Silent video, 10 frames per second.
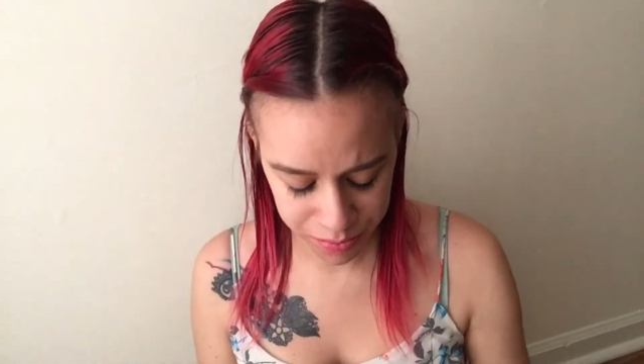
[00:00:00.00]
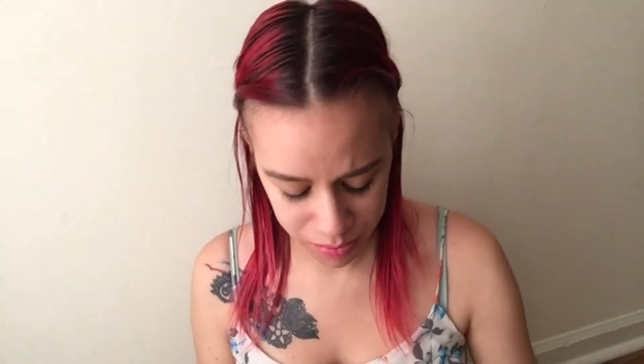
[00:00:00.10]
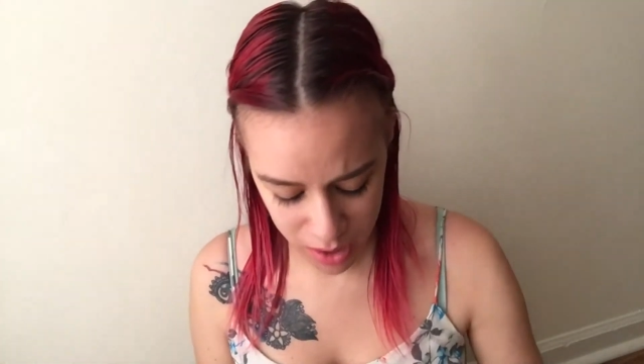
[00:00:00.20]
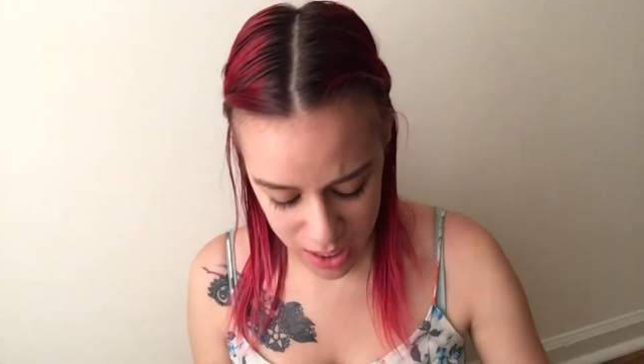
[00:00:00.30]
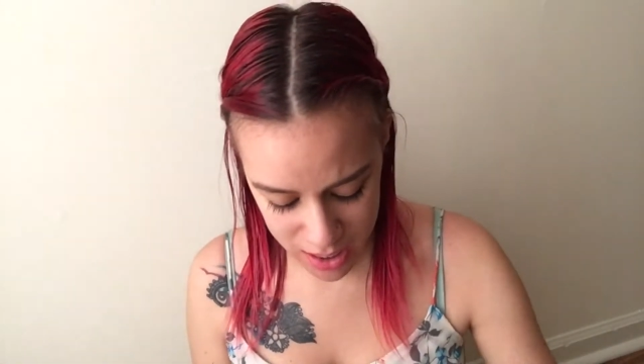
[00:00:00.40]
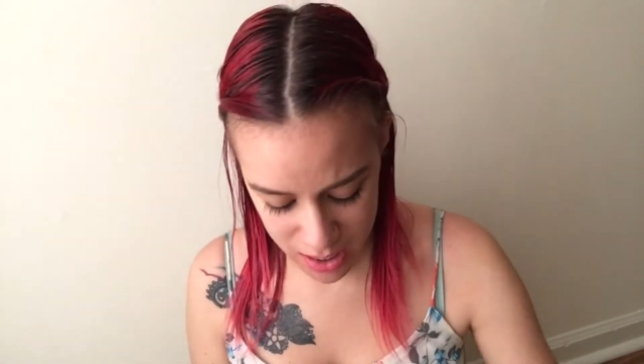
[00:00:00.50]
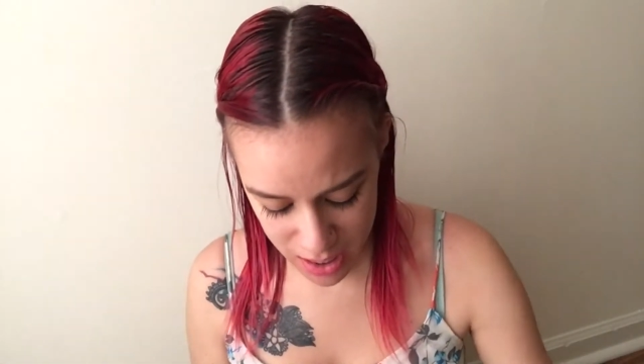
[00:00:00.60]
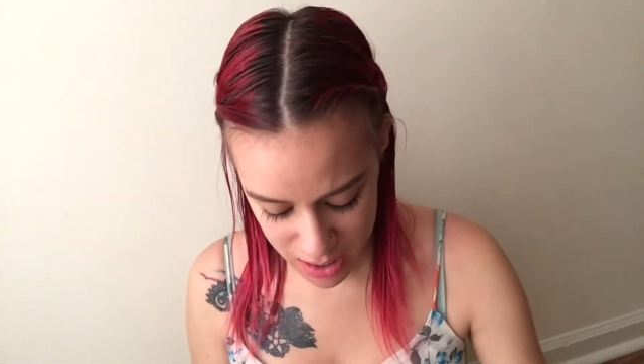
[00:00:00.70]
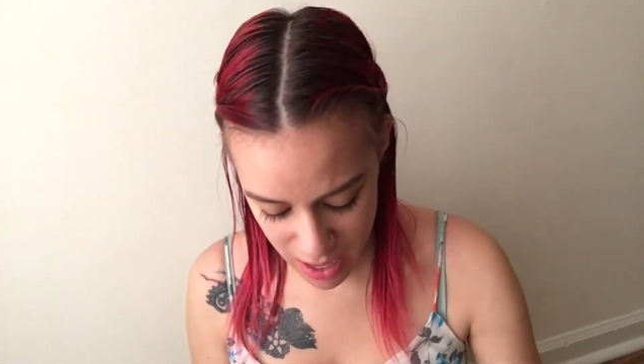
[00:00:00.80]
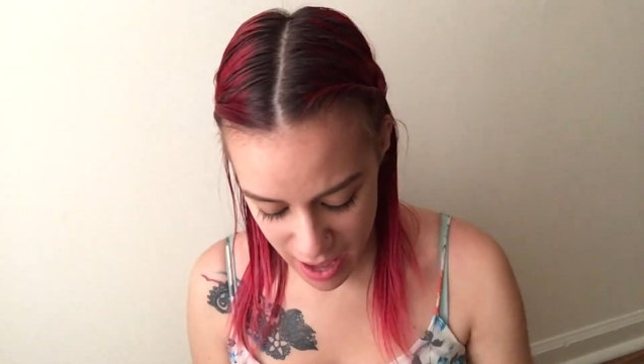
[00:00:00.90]
this
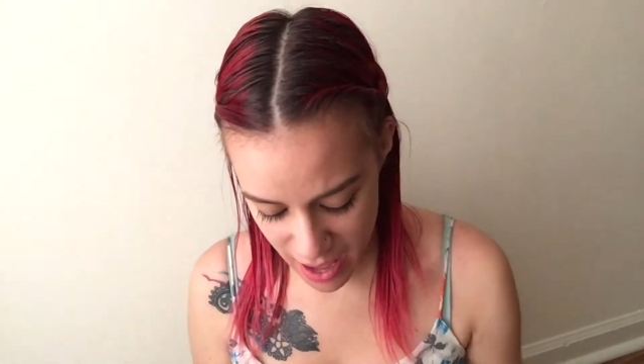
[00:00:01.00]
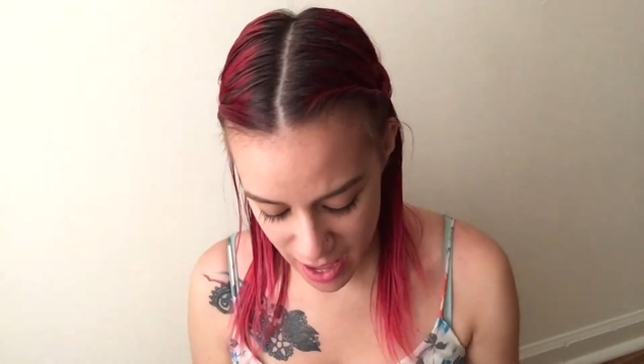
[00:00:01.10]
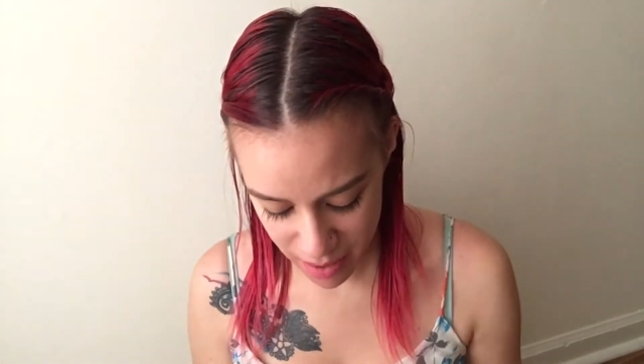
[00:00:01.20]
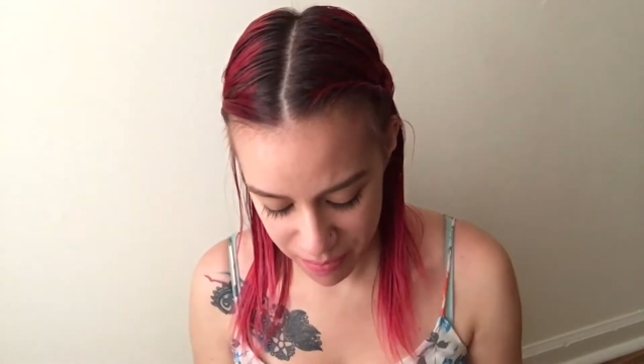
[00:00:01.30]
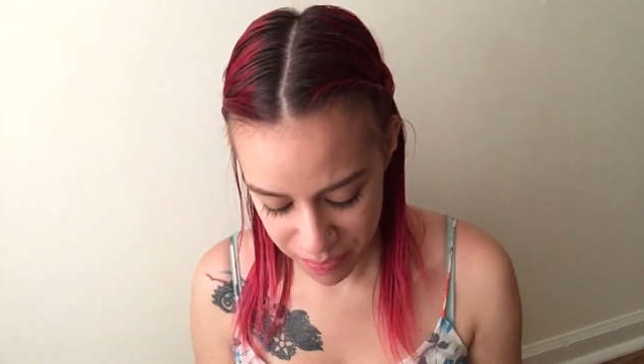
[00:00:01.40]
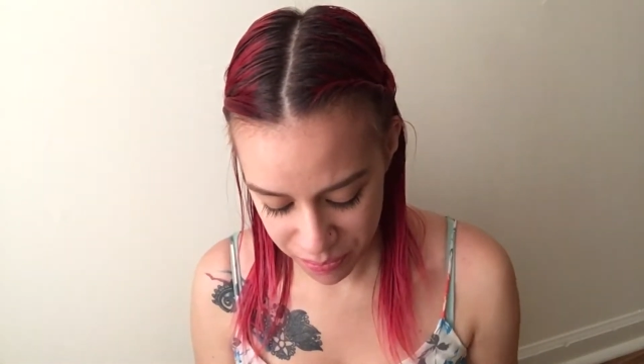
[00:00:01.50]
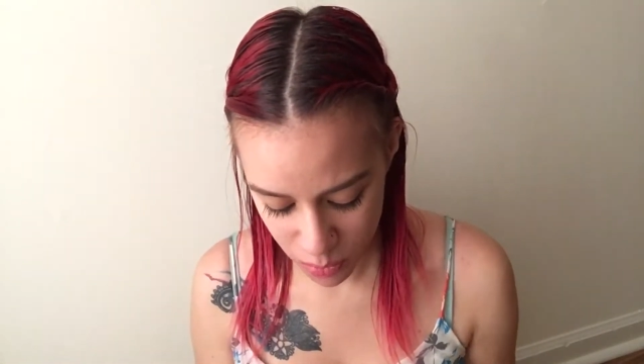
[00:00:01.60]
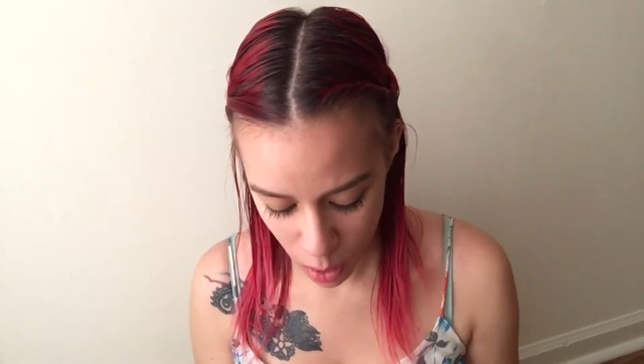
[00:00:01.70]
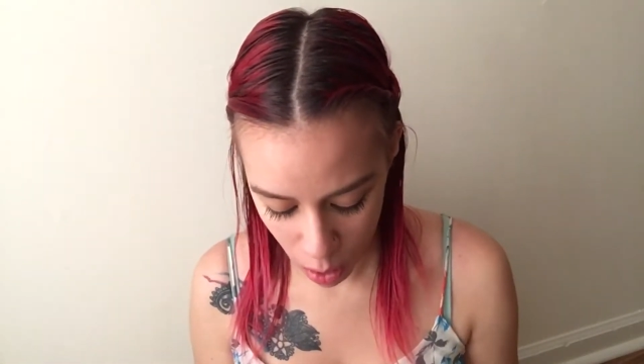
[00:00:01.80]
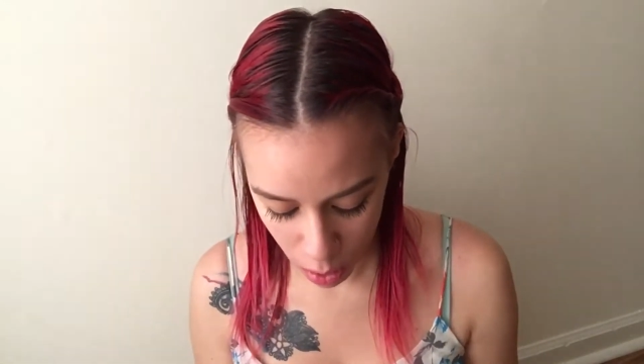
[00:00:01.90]
is a
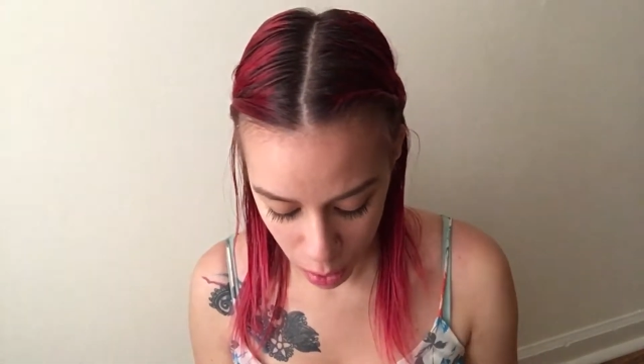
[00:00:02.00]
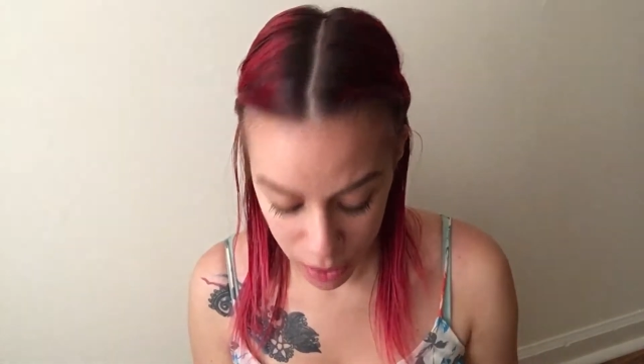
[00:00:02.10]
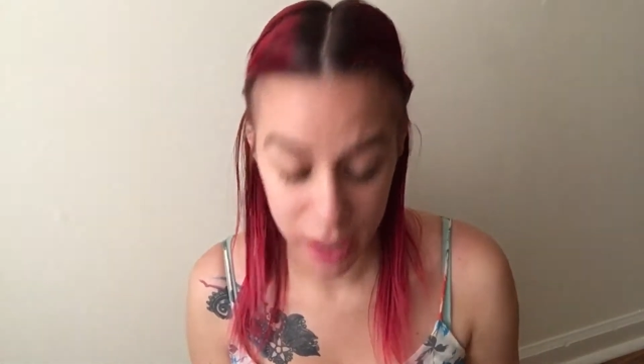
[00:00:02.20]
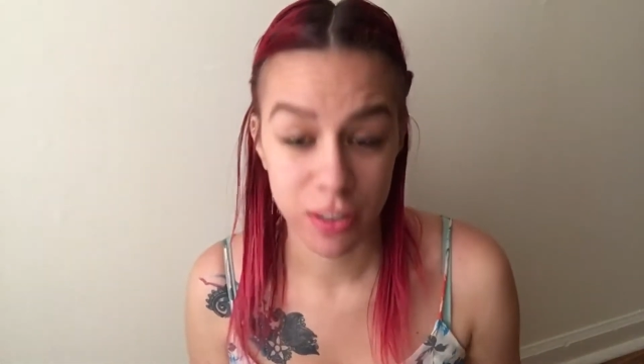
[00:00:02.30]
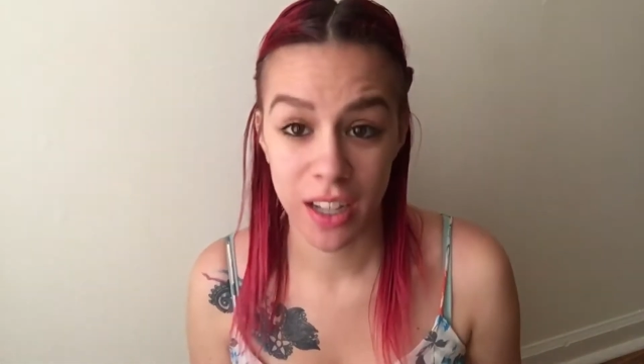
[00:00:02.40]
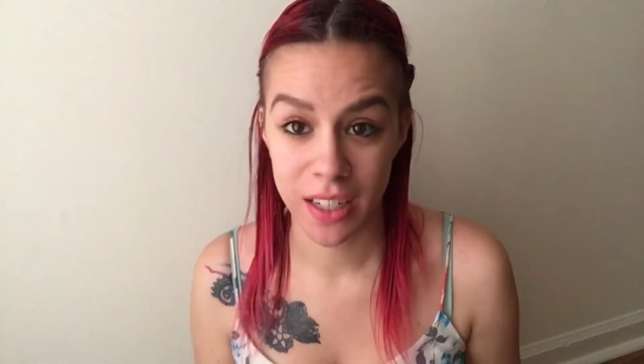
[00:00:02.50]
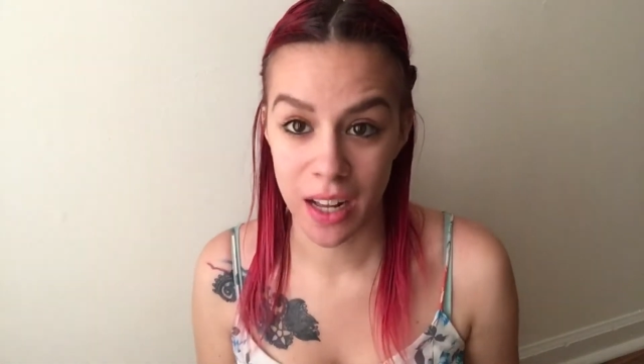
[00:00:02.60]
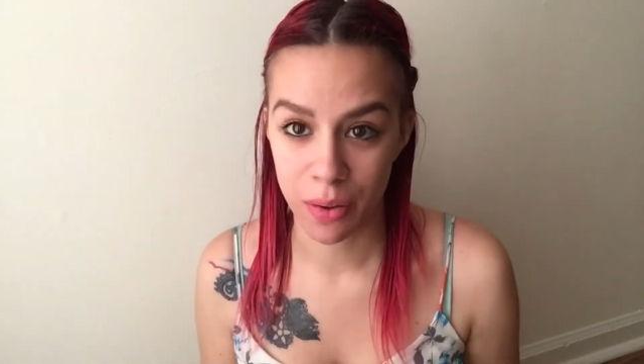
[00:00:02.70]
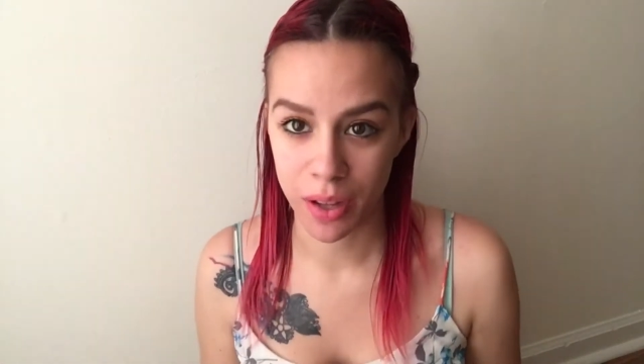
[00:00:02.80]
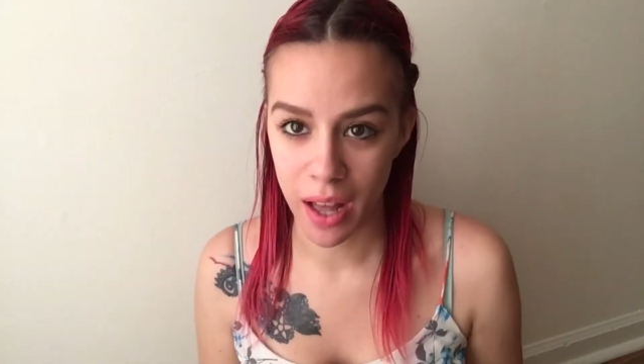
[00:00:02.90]
oil, and I tried it
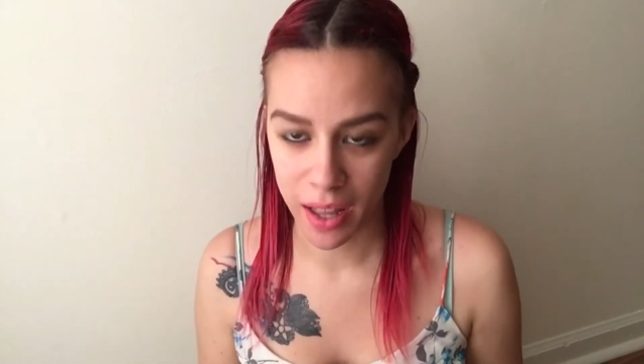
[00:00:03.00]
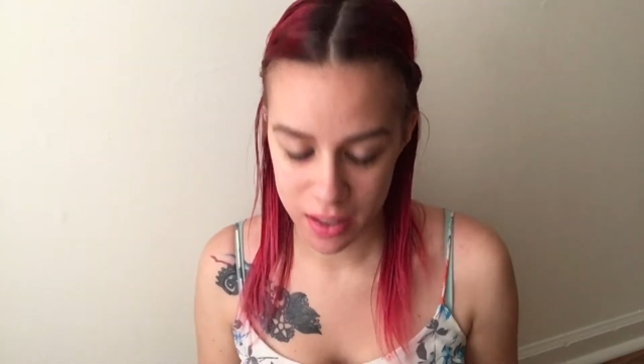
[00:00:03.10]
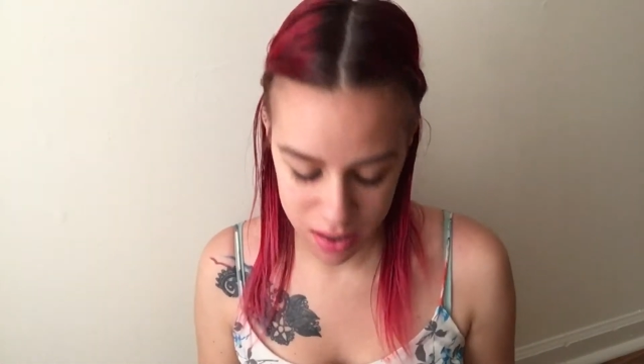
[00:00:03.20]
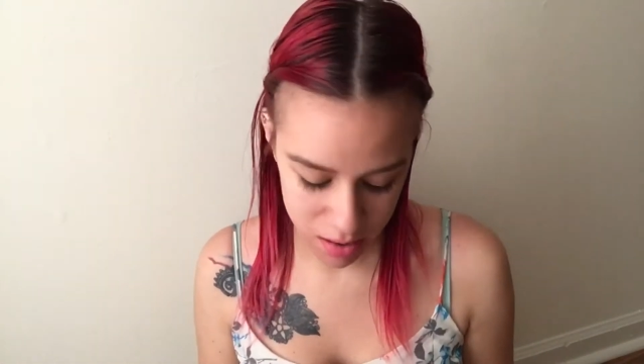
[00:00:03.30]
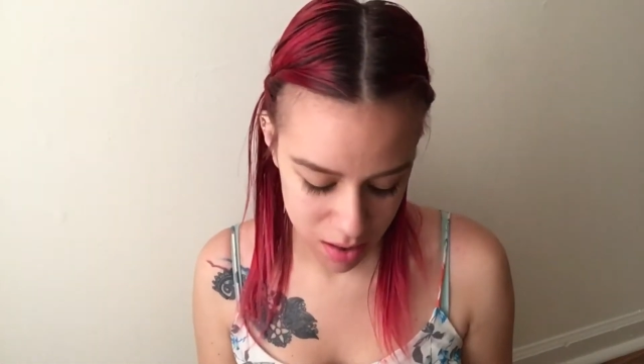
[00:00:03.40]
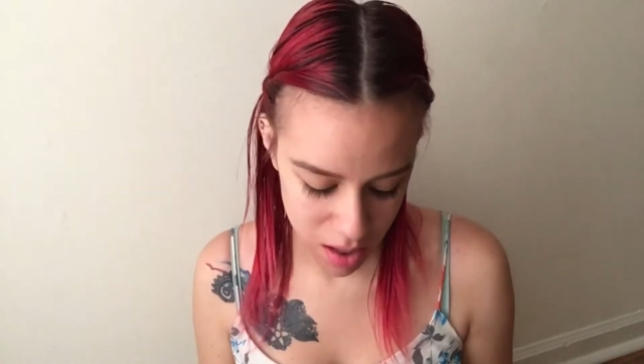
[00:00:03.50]
out, you guys.